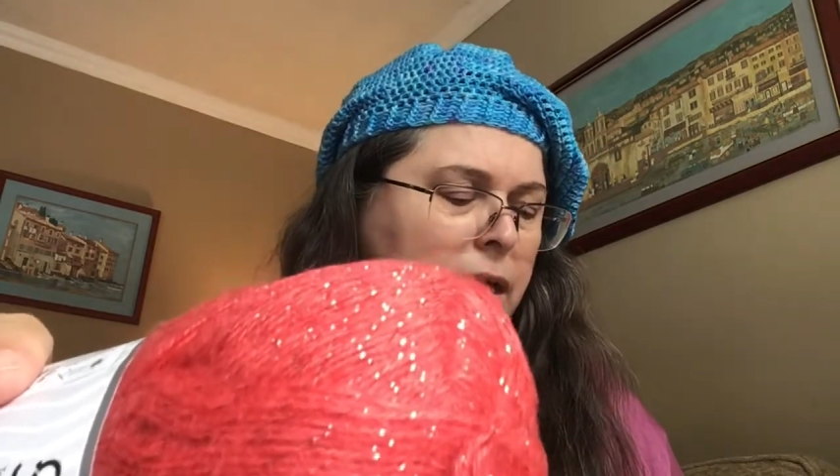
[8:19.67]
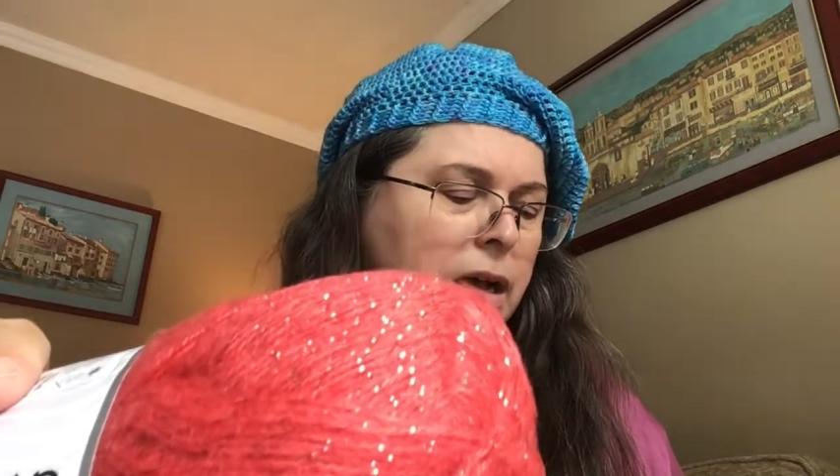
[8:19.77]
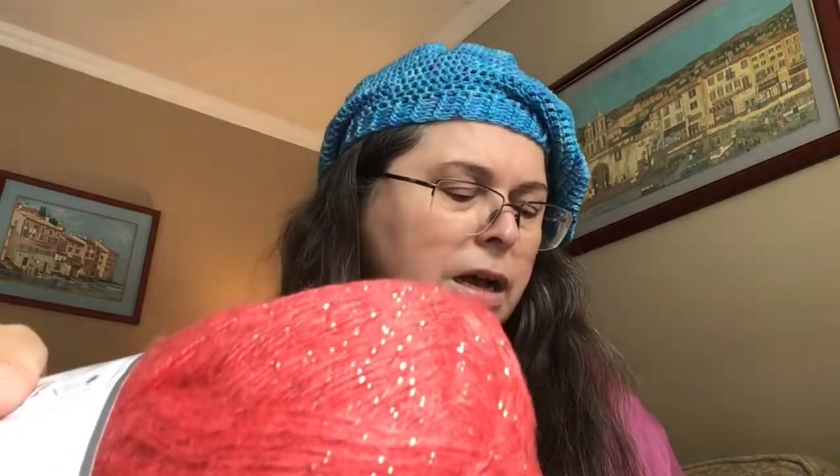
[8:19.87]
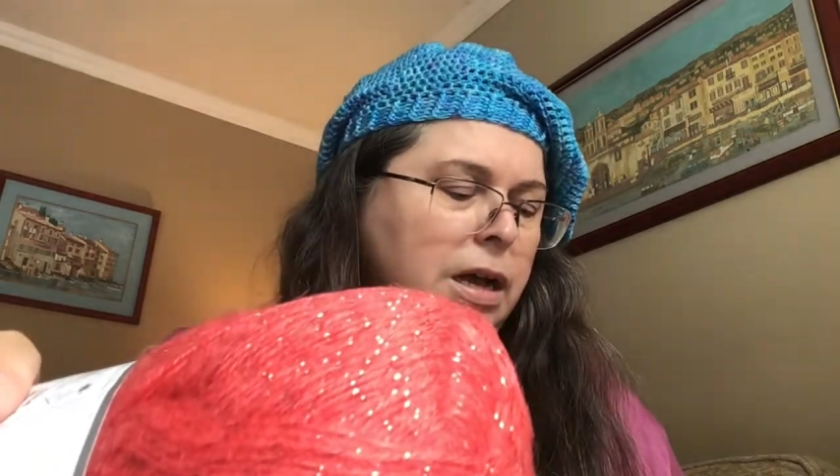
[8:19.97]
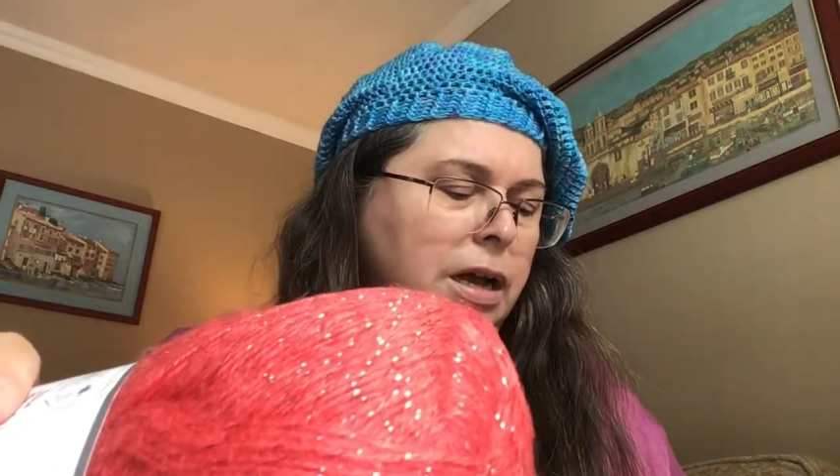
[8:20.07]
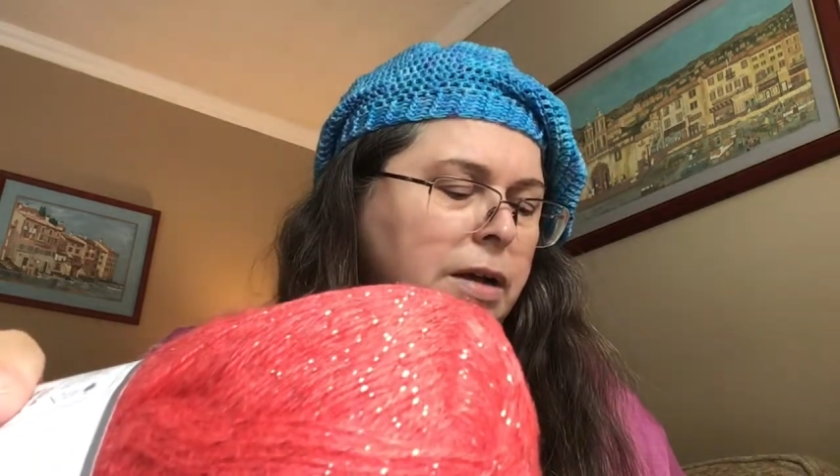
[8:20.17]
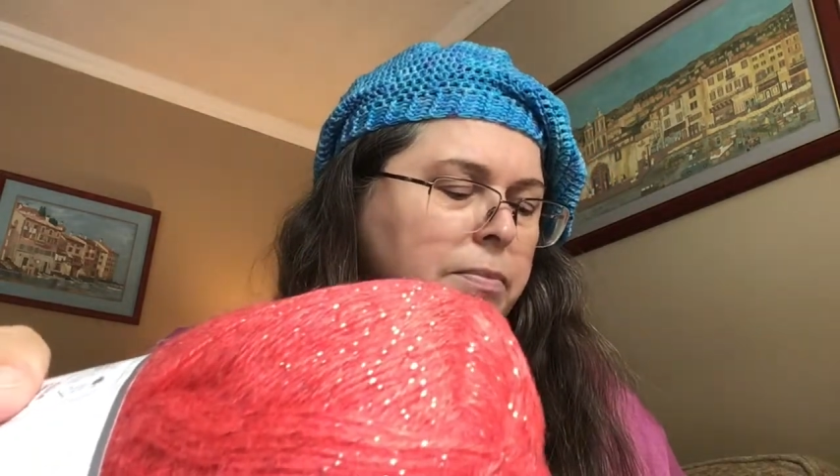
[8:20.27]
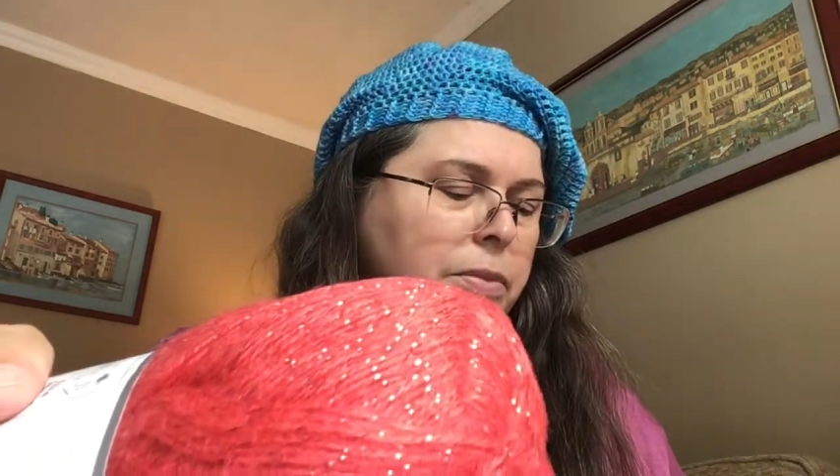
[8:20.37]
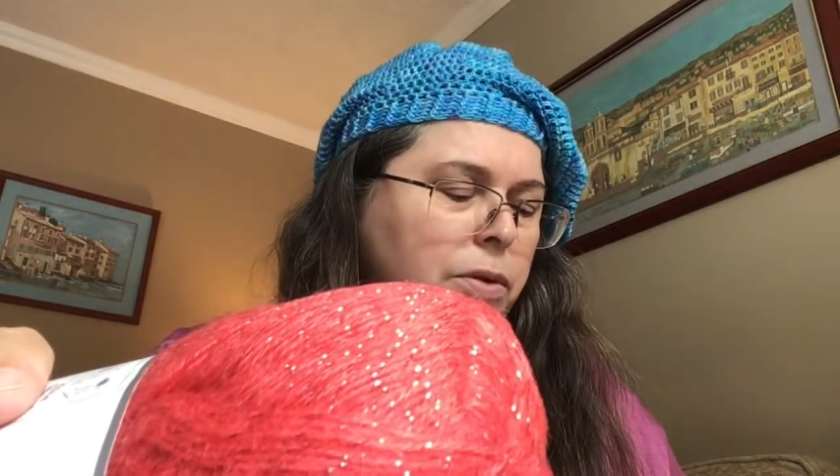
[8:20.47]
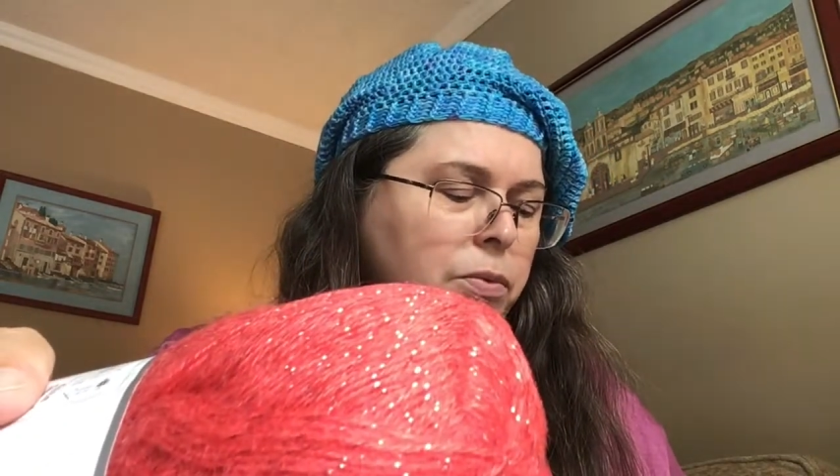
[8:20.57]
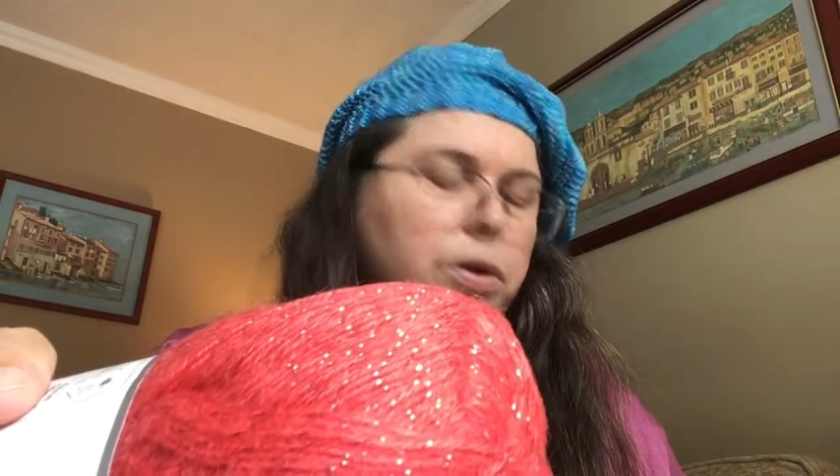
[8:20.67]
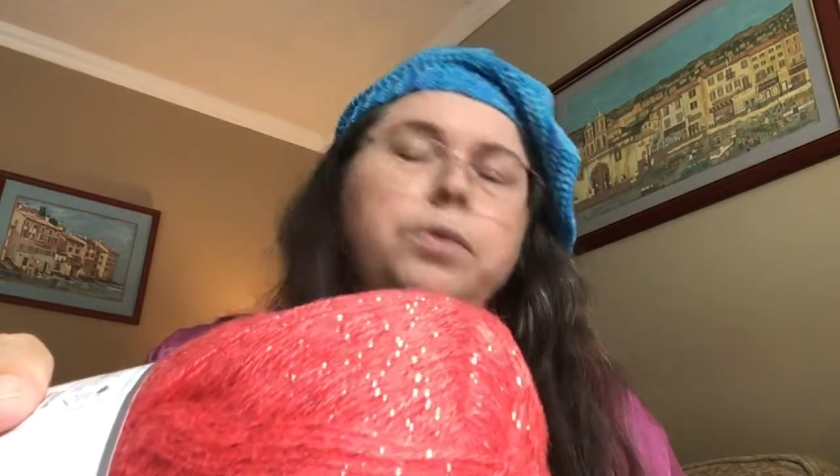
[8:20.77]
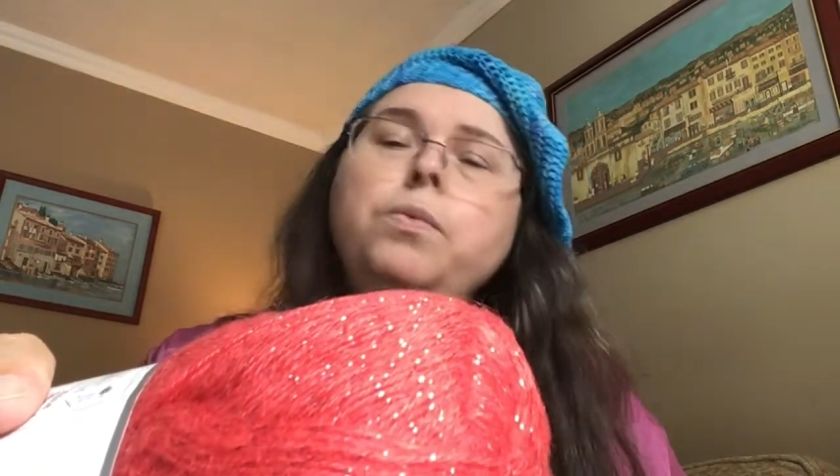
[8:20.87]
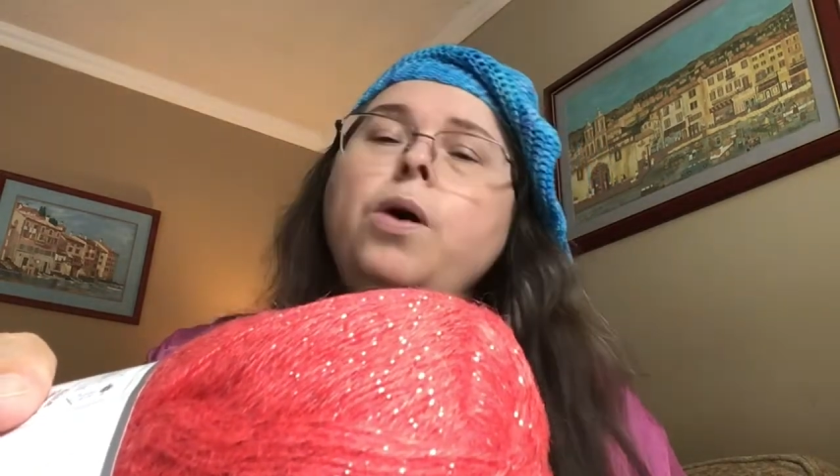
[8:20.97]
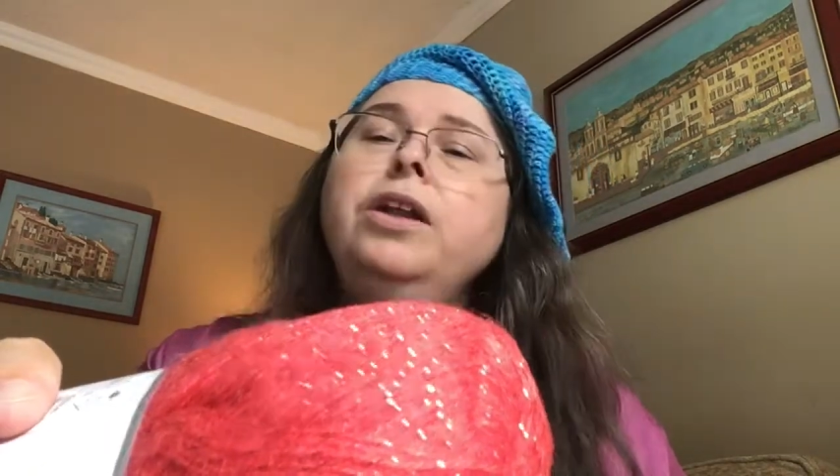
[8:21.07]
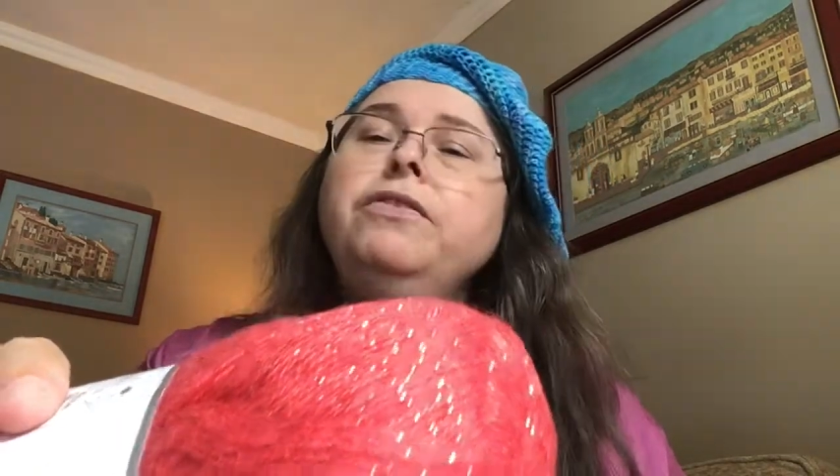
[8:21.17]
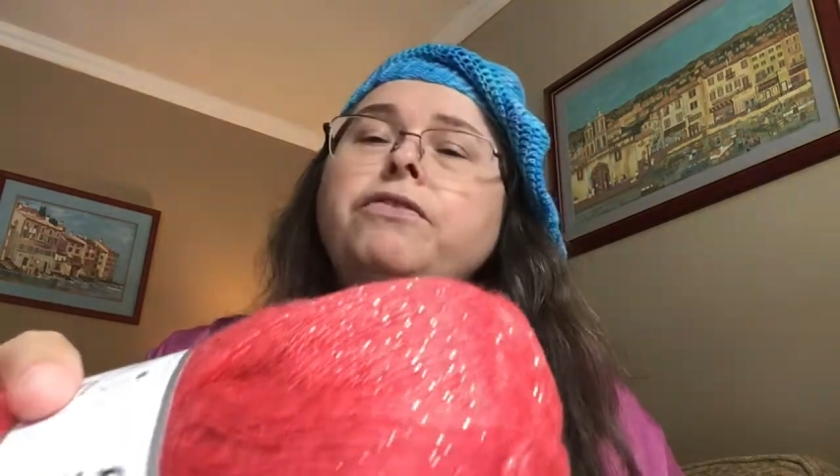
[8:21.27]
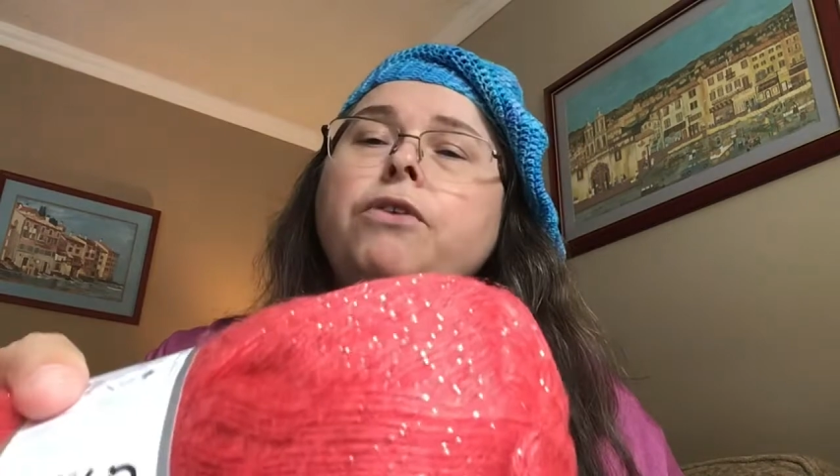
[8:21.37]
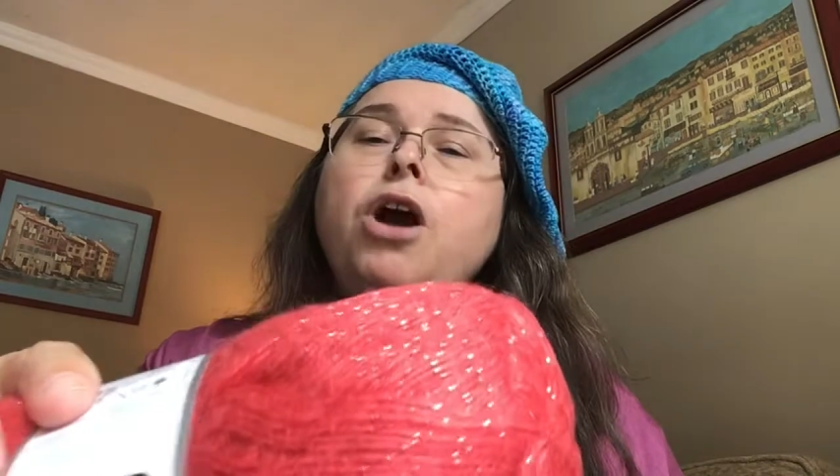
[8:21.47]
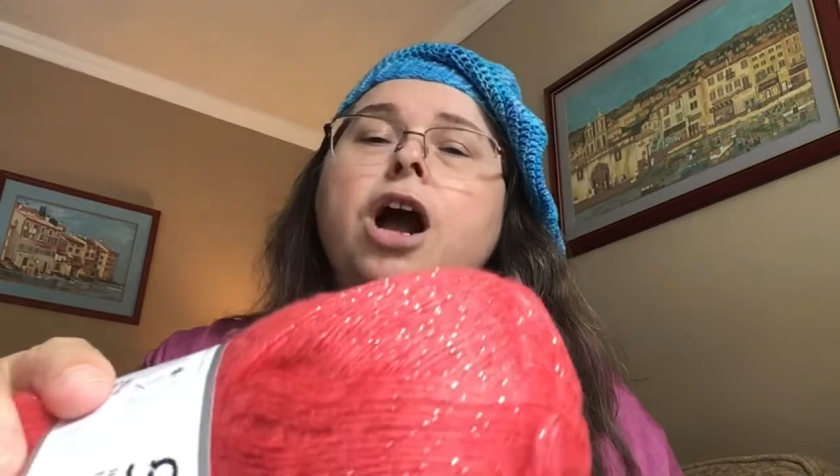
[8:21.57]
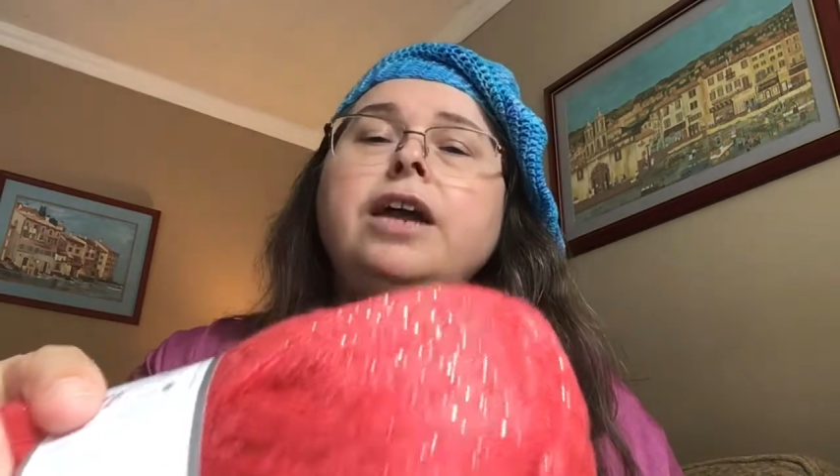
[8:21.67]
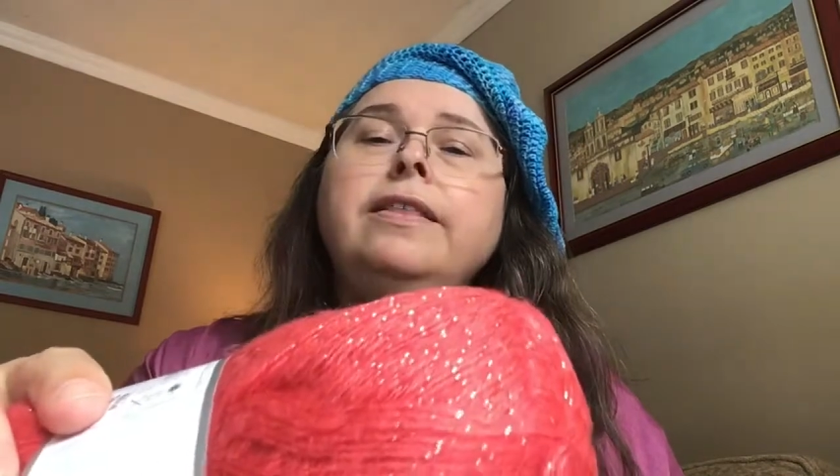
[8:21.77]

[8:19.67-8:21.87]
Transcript: Wouldn't want to frog